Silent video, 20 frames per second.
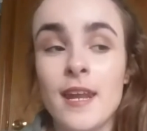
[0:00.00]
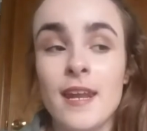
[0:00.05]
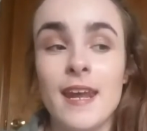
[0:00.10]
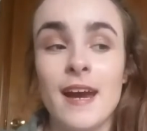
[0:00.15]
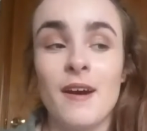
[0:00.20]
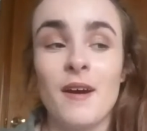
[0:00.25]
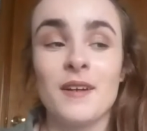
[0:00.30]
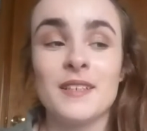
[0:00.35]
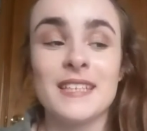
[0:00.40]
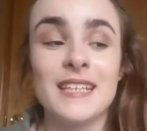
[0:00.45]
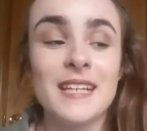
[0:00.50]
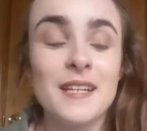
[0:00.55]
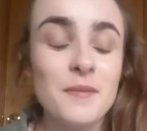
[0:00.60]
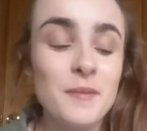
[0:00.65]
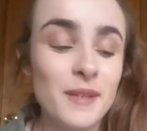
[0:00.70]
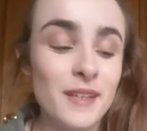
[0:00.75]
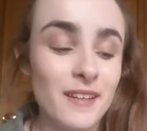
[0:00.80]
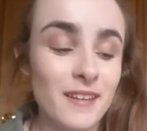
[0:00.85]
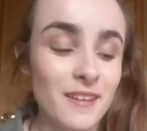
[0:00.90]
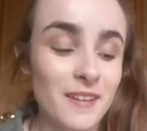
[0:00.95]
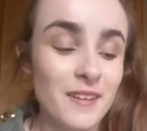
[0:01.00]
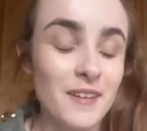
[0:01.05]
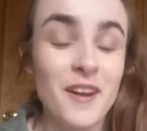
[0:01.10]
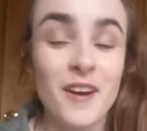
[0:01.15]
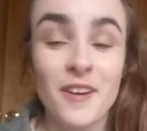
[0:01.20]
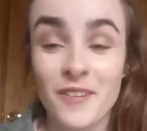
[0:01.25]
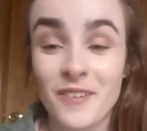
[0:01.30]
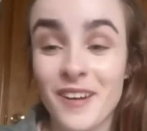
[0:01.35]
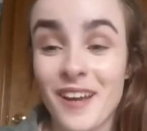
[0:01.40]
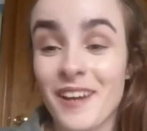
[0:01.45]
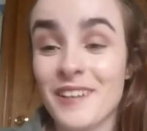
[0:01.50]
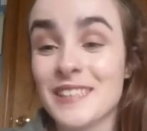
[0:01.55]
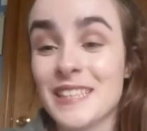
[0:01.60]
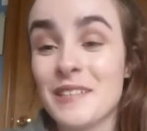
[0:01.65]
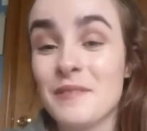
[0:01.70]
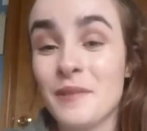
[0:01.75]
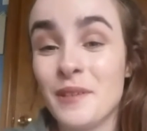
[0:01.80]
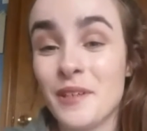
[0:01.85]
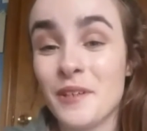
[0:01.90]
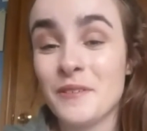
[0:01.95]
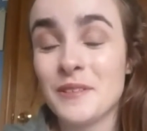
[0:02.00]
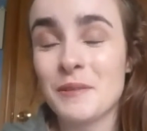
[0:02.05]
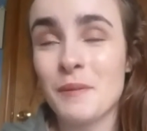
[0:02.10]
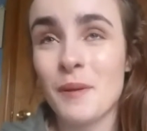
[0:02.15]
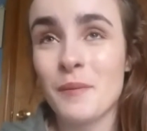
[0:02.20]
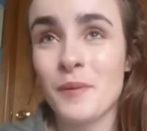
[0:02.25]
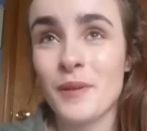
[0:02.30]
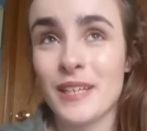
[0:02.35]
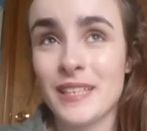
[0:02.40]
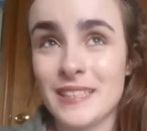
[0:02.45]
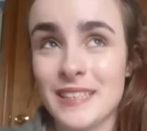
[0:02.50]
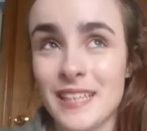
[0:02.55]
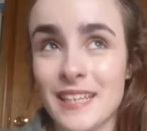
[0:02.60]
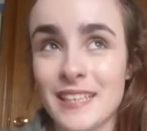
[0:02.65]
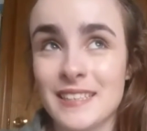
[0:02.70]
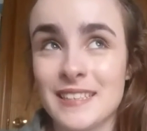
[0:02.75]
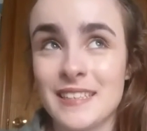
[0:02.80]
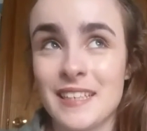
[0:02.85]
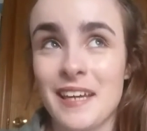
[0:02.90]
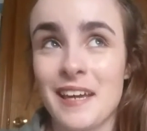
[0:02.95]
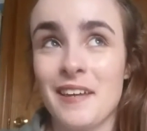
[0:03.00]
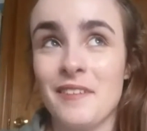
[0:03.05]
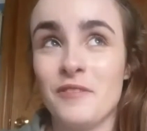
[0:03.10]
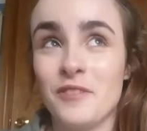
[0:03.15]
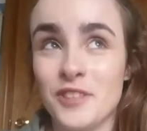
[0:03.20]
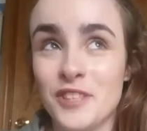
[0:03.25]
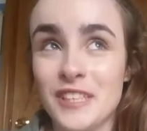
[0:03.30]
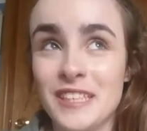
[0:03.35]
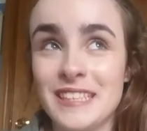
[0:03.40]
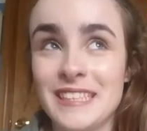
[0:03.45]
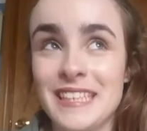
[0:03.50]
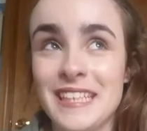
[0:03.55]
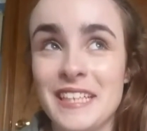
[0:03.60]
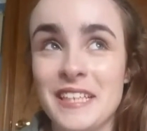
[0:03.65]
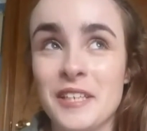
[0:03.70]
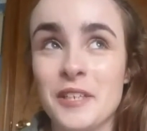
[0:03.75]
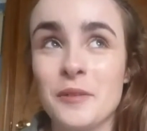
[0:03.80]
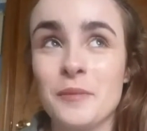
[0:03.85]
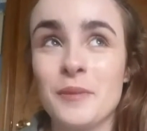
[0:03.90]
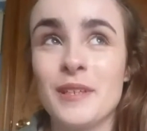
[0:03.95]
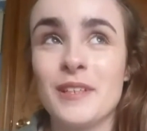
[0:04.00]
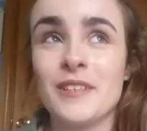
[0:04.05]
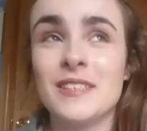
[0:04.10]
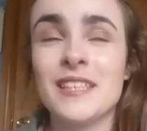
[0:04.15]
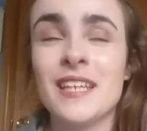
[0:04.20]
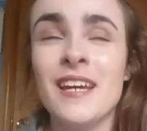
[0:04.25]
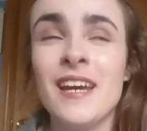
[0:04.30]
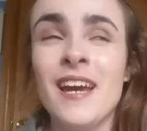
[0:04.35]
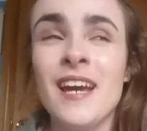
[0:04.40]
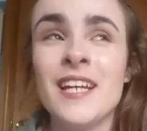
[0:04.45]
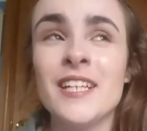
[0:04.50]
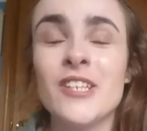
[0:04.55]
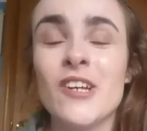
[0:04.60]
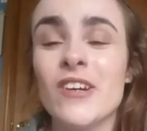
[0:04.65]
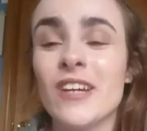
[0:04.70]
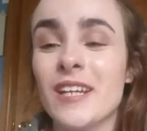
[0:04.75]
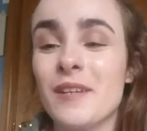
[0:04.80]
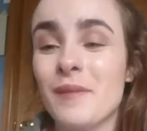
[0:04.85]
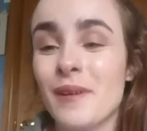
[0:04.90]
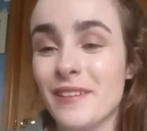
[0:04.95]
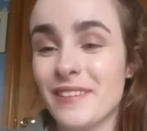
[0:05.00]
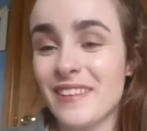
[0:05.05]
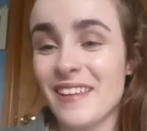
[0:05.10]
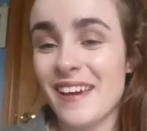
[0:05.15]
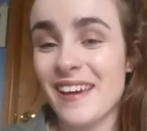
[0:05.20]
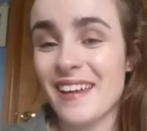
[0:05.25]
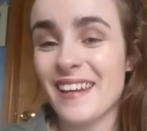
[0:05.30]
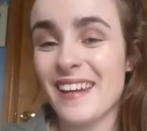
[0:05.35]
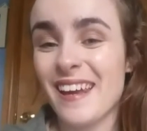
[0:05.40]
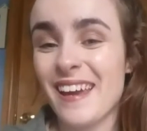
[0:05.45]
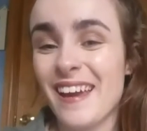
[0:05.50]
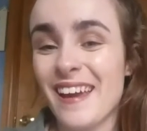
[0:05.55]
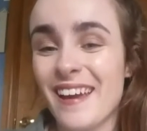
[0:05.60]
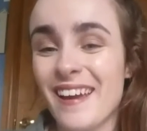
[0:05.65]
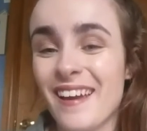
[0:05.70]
Now, I was a little bit, not gonna lie, I was a little bit nervous about putting sex and virginity in here because talking about that,